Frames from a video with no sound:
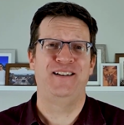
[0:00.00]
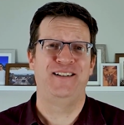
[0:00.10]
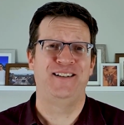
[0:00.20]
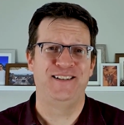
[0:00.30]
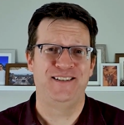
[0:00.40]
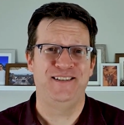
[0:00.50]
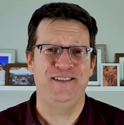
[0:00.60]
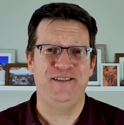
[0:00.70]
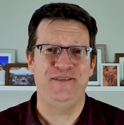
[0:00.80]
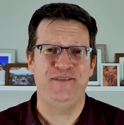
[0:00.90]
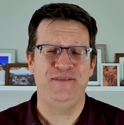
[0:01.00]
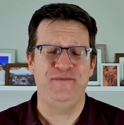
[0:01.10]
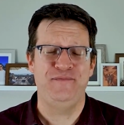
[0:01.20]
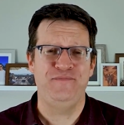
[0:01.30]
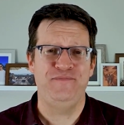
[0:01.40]

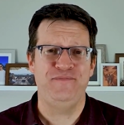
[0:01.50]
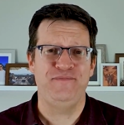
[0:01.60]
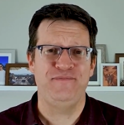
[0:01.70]
Nobody speaks.